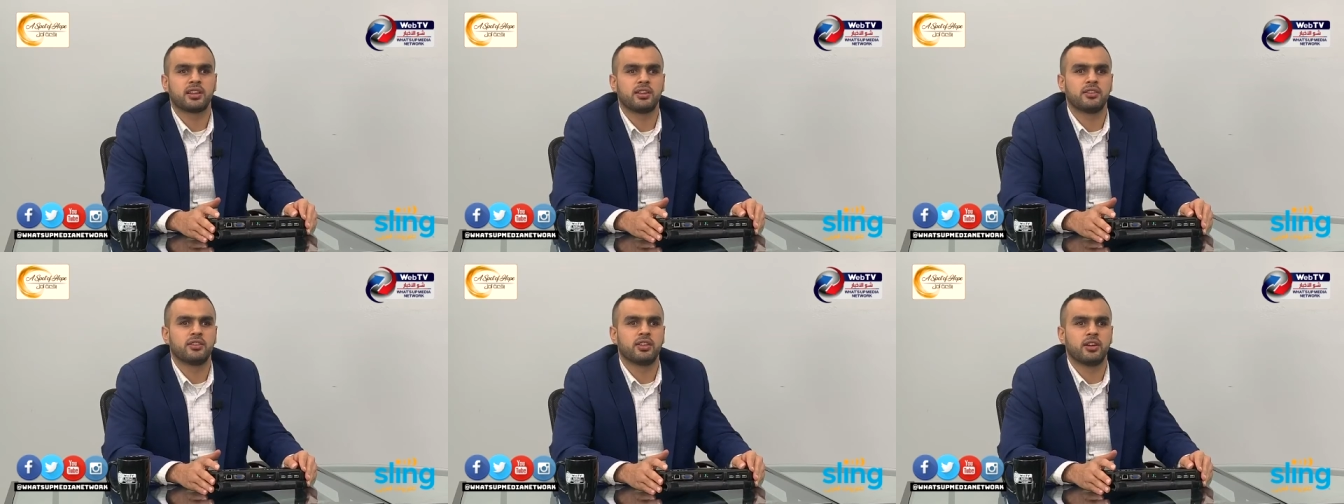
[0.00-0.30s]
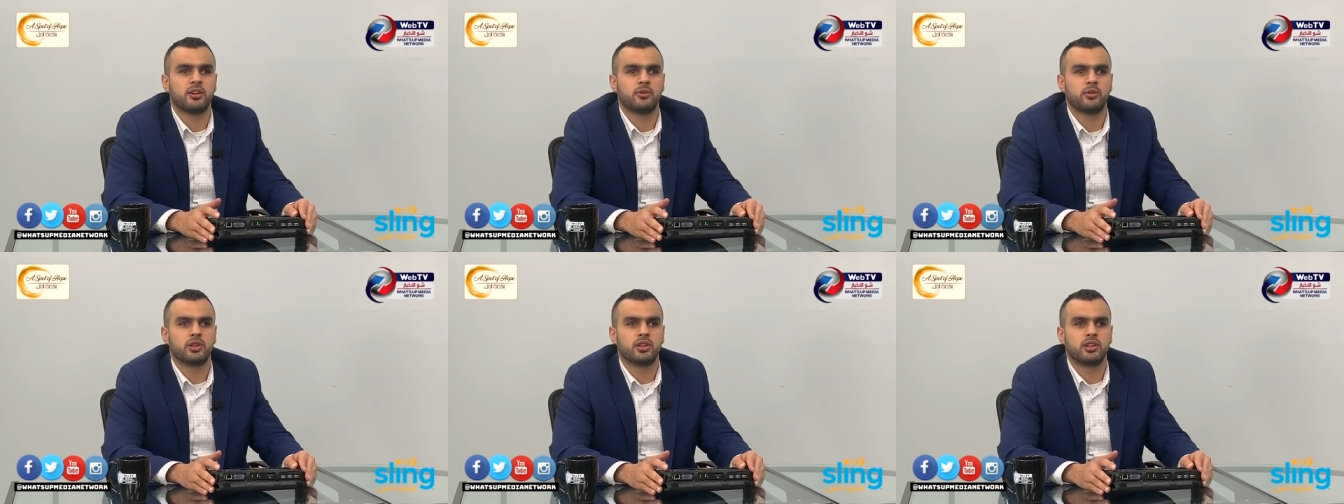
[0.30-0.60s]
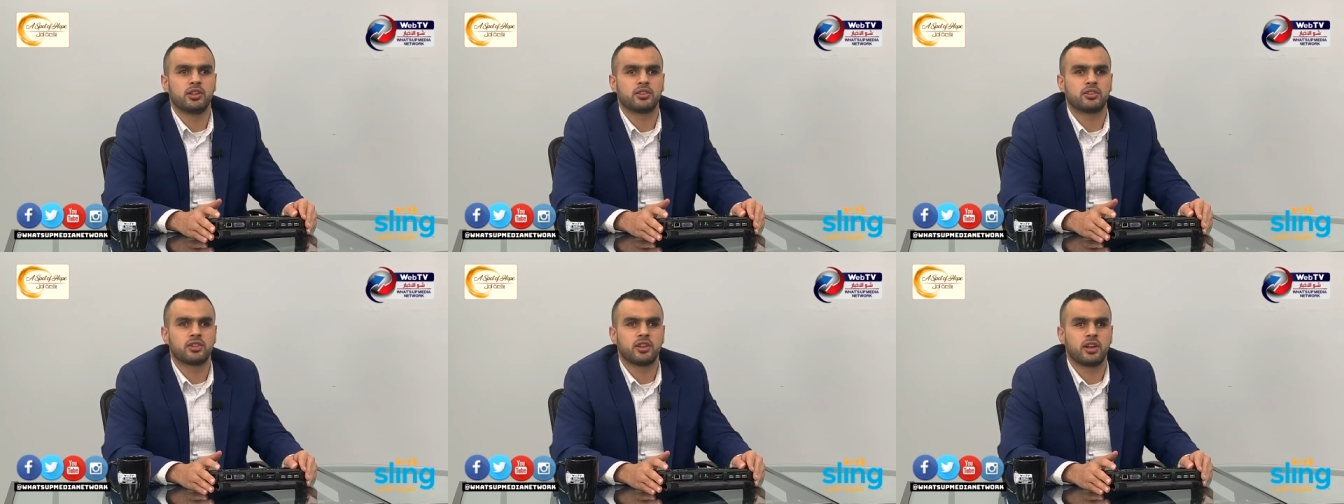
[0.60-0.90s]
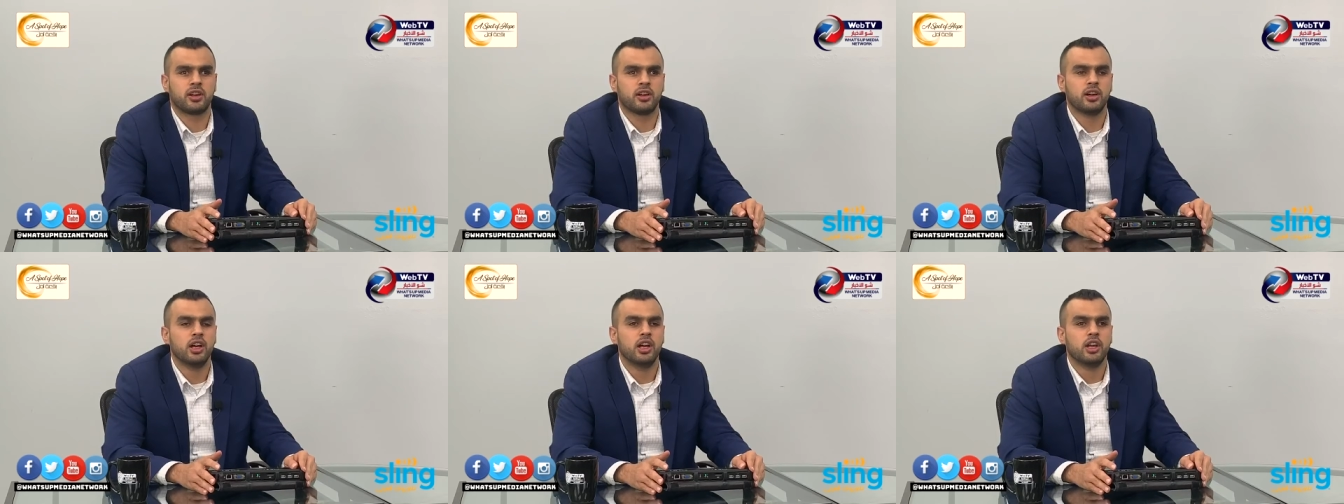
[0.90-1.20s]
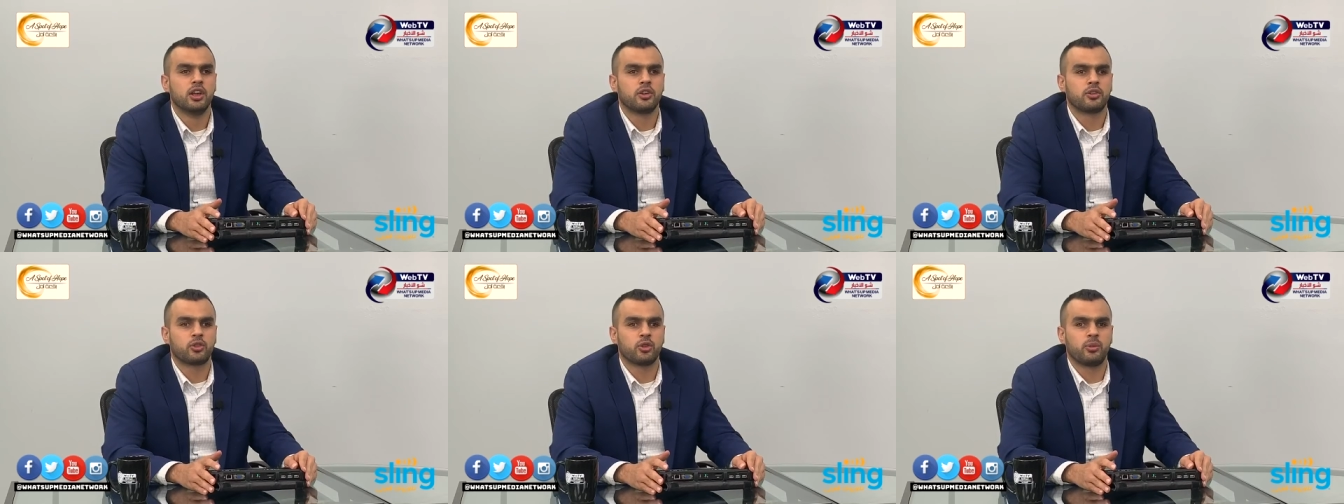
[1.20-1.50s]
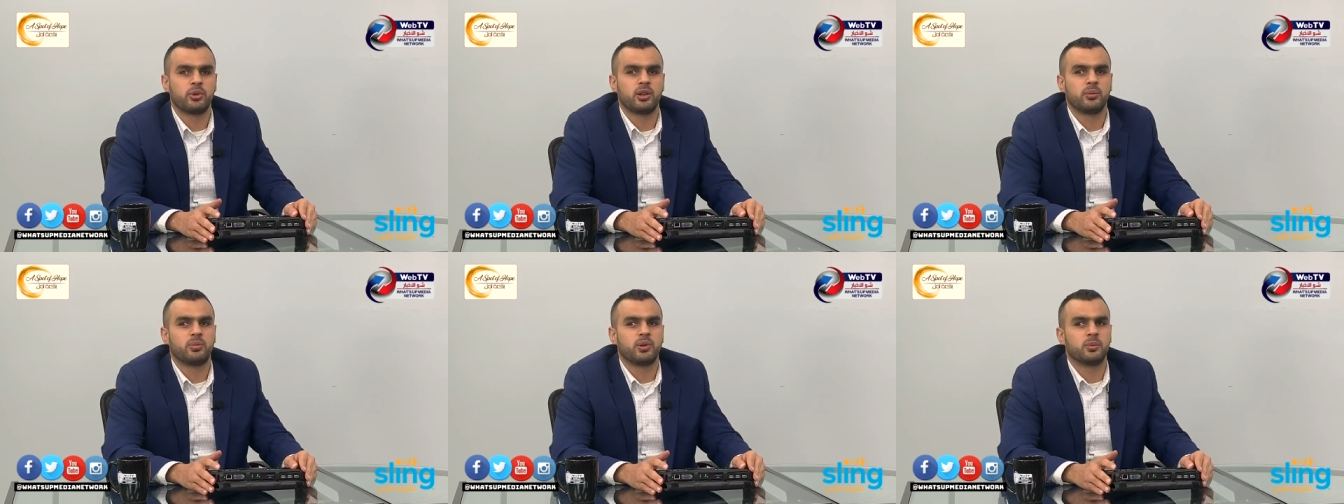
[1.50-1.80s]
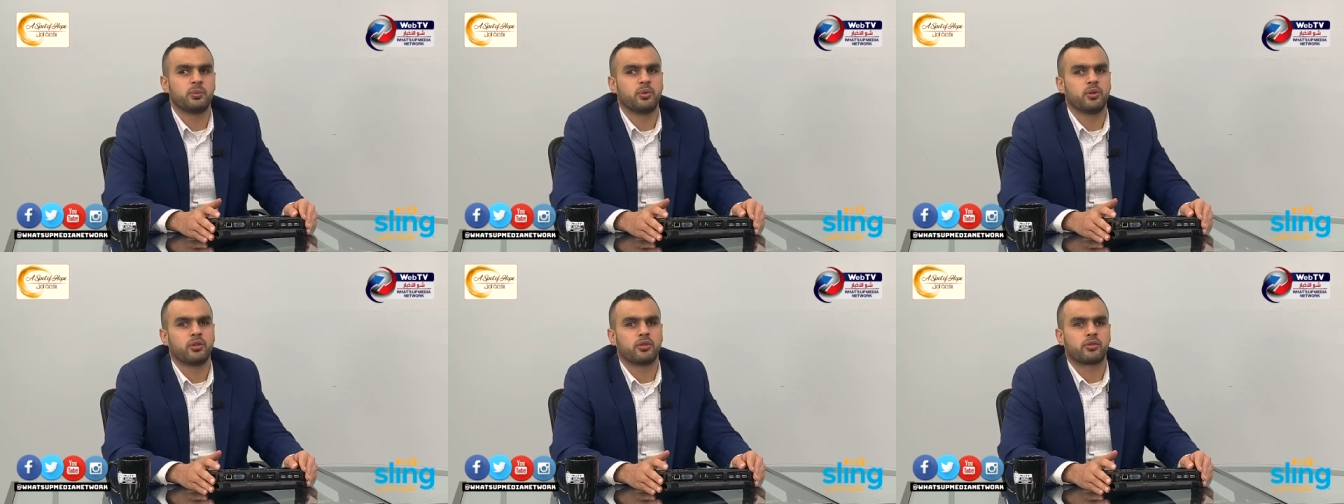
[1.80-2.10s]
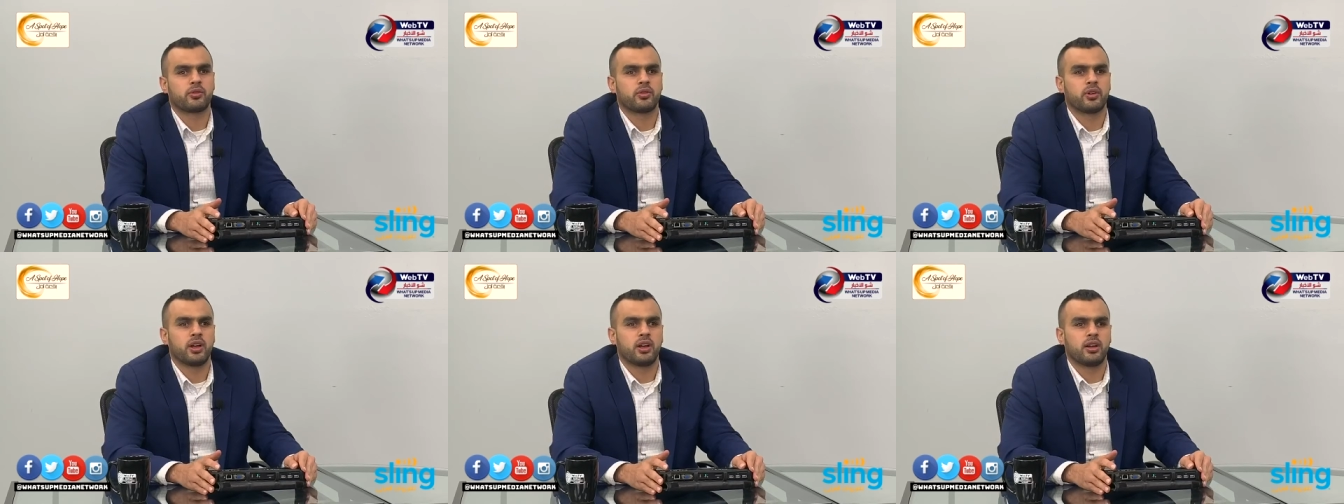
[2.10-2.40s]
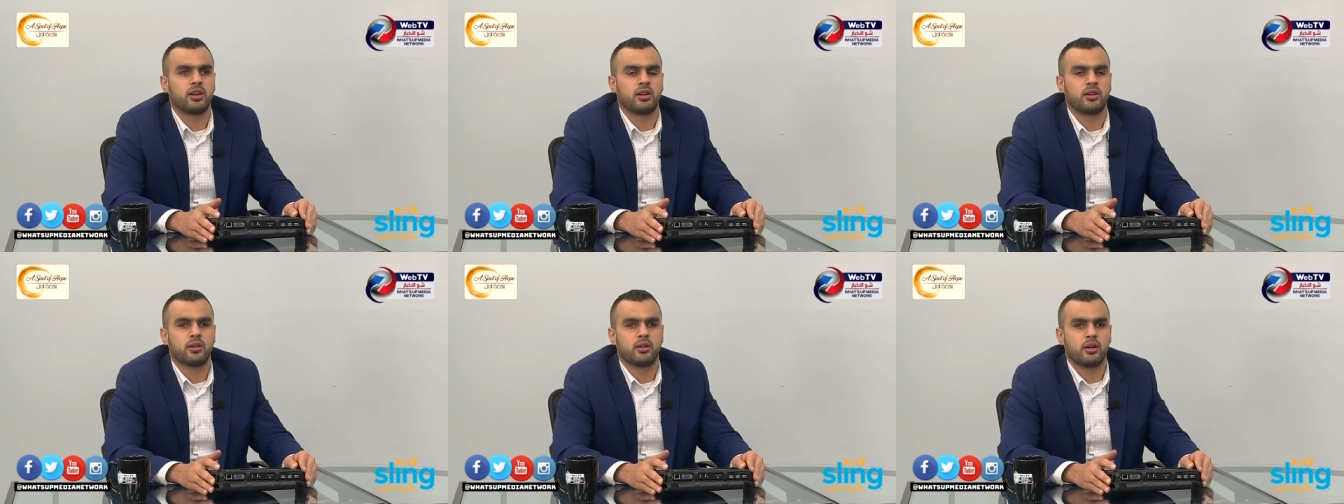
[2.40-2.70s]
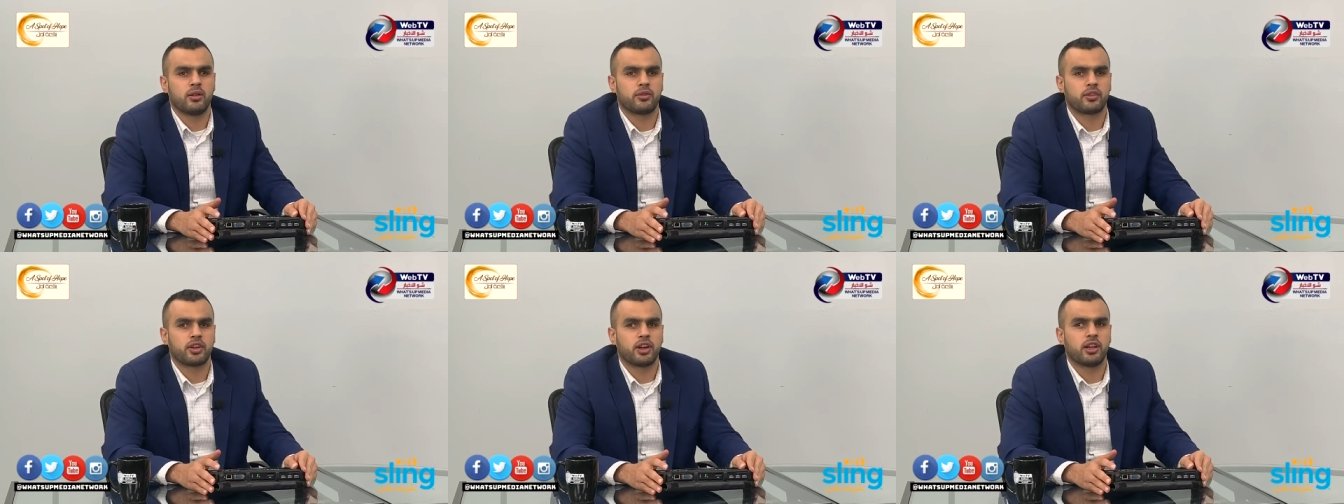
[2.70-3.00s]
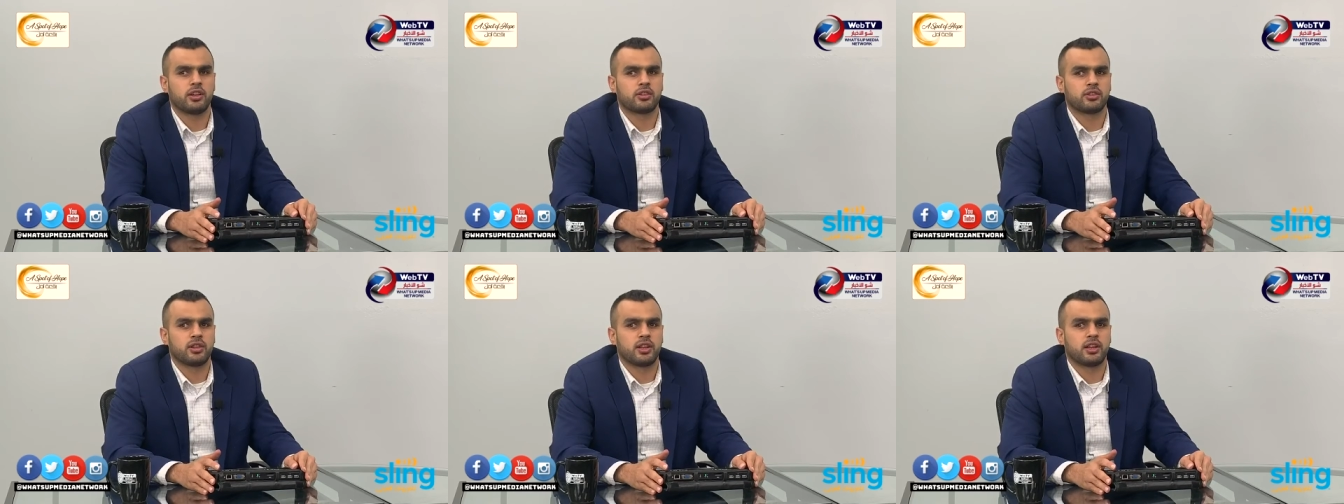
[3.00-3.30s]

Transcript: and then when he saw so many people of color,